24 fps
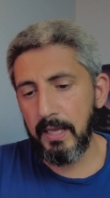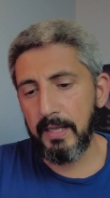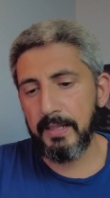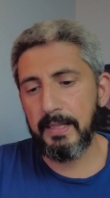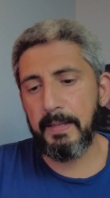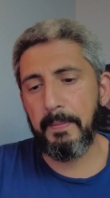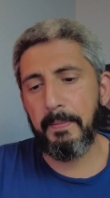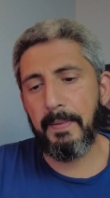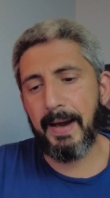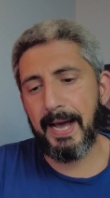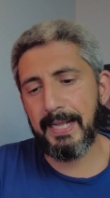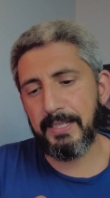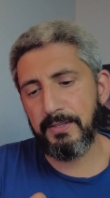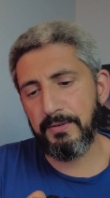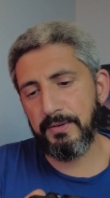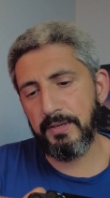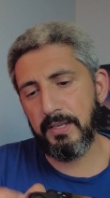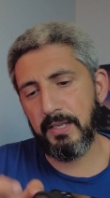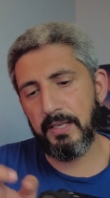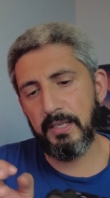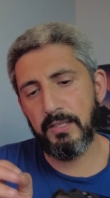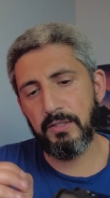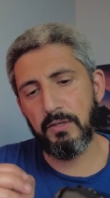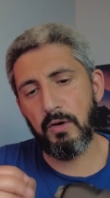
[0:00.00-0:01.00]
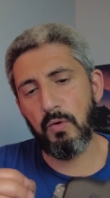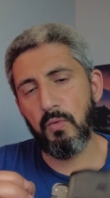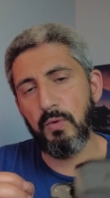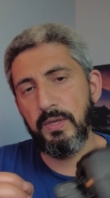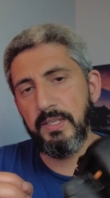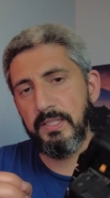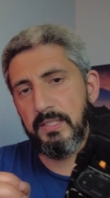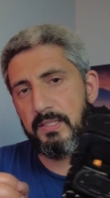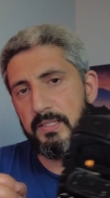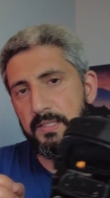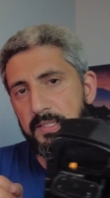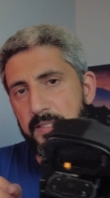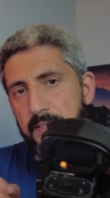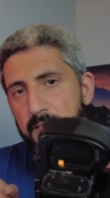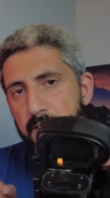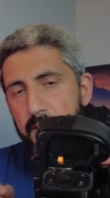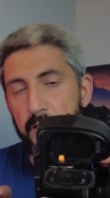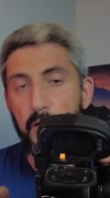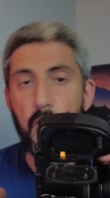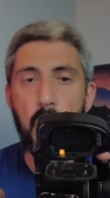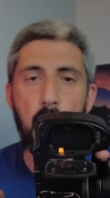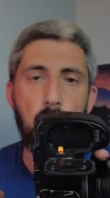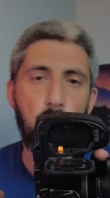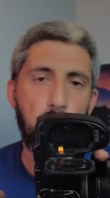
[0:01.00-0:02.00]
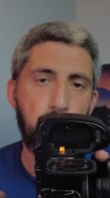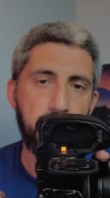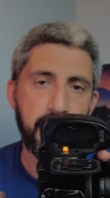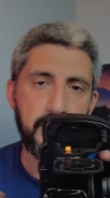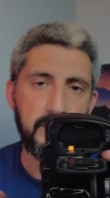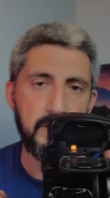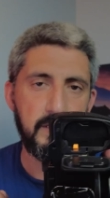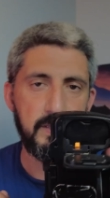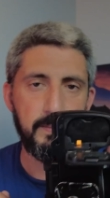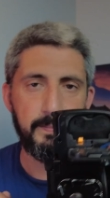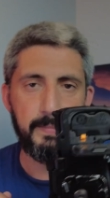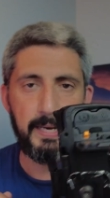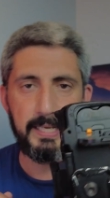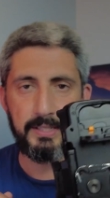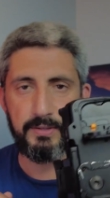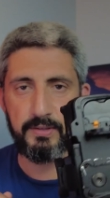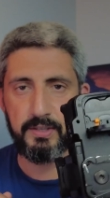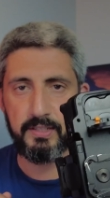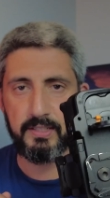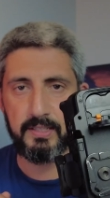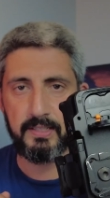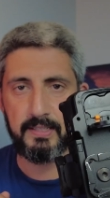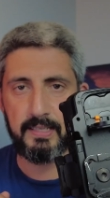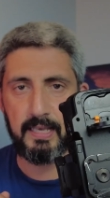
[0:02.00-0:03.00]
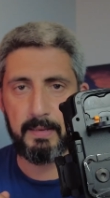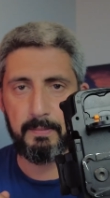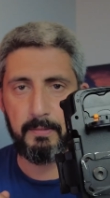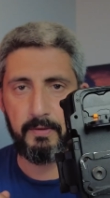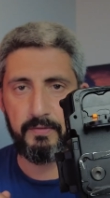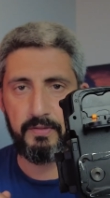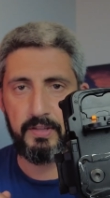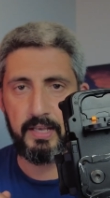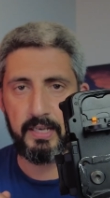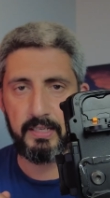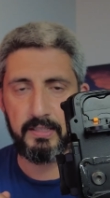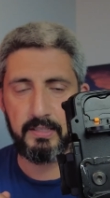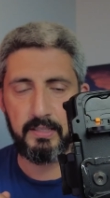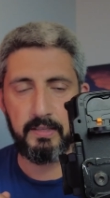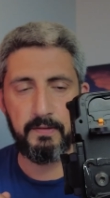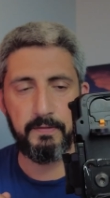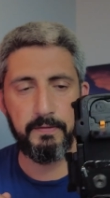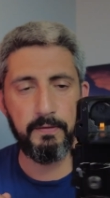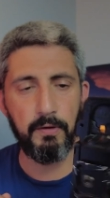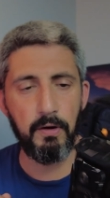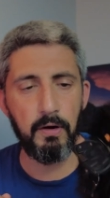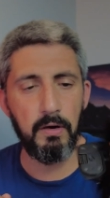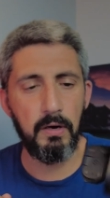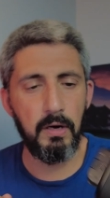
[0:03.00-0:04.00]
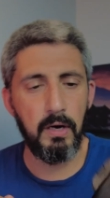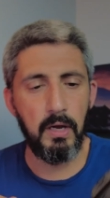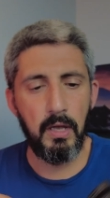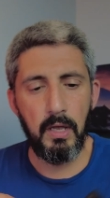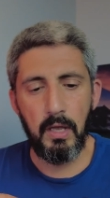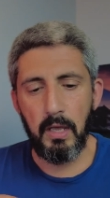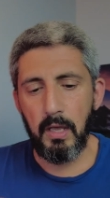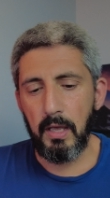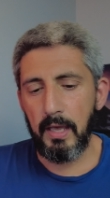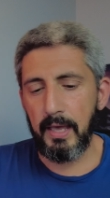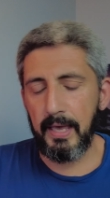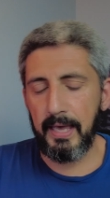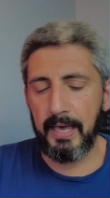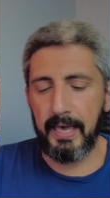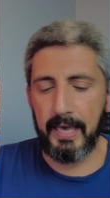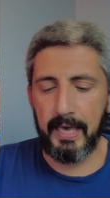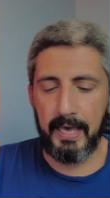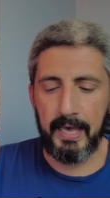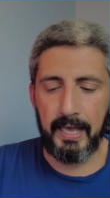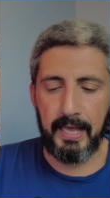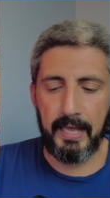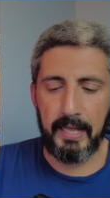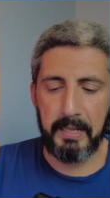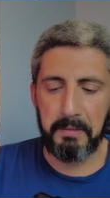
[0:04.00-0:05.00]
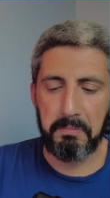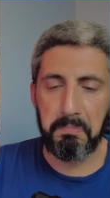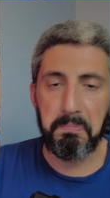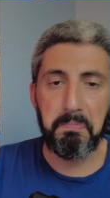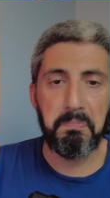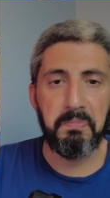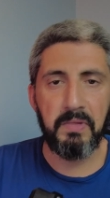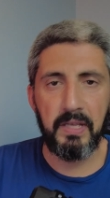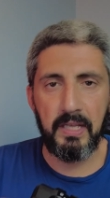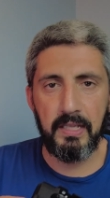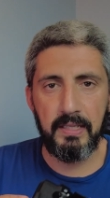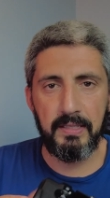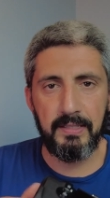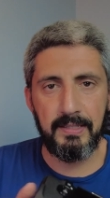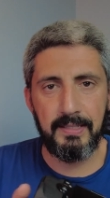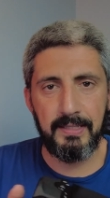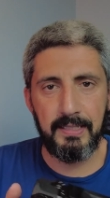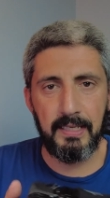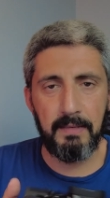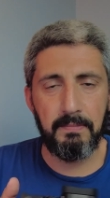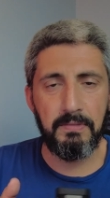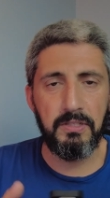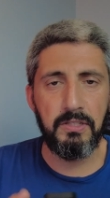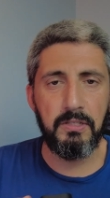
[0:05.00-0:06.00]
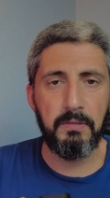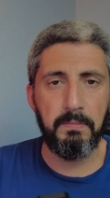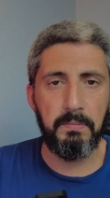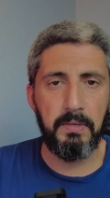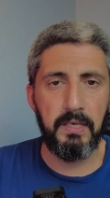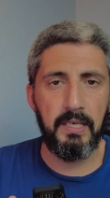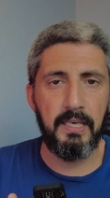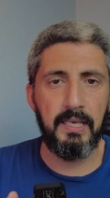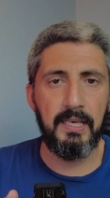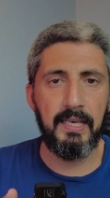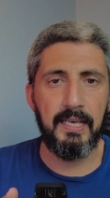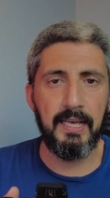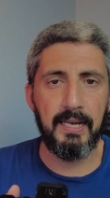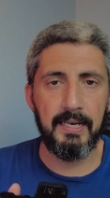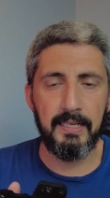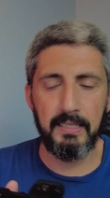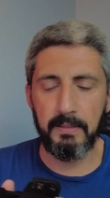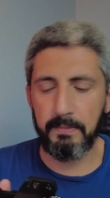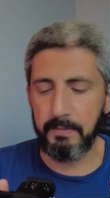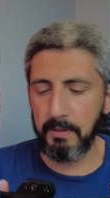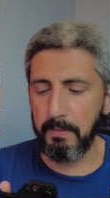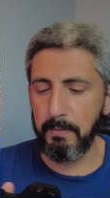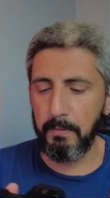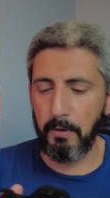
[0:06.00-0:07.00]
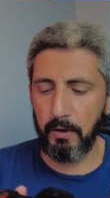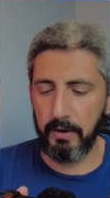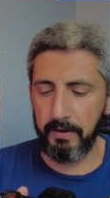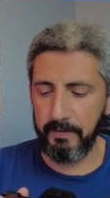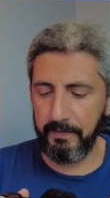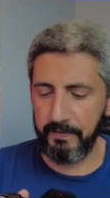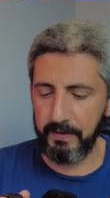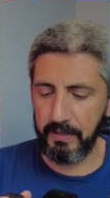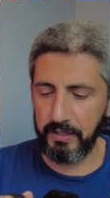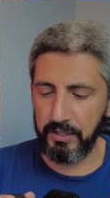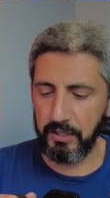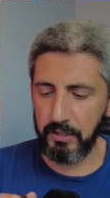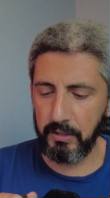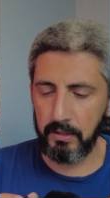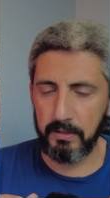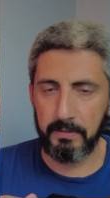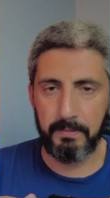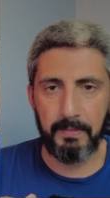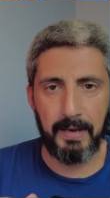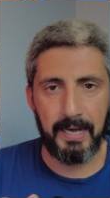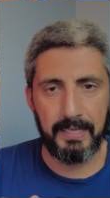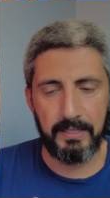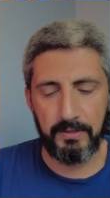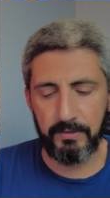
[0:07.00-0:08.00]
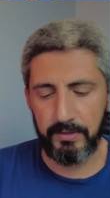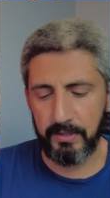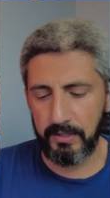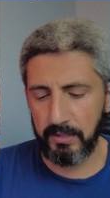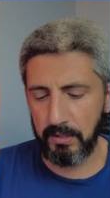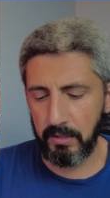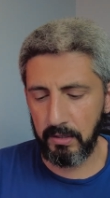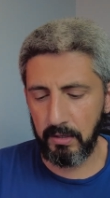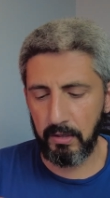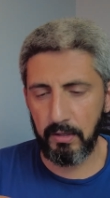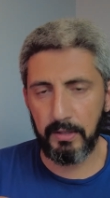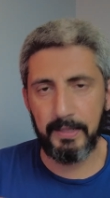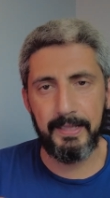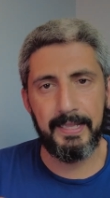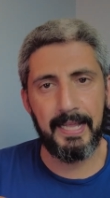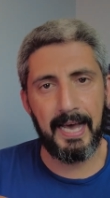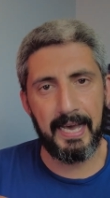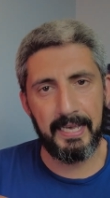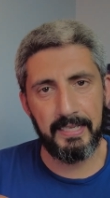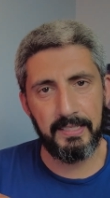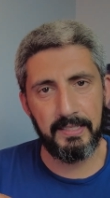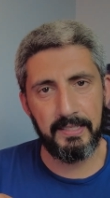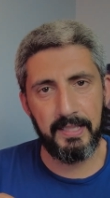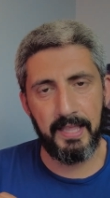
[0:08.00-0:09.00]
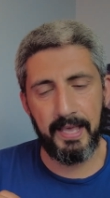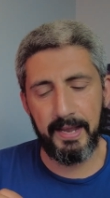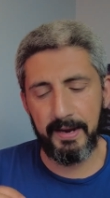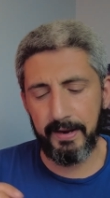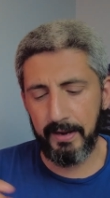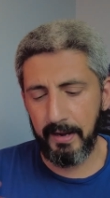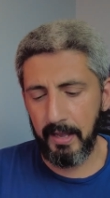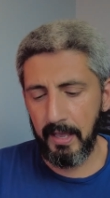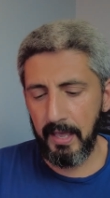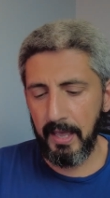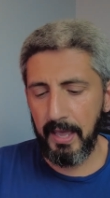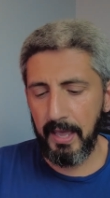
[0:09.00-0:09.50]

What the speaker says: The battery is the battery is the same of the XT4, and it seems to be a little bit more efficient on the battery, so nice there.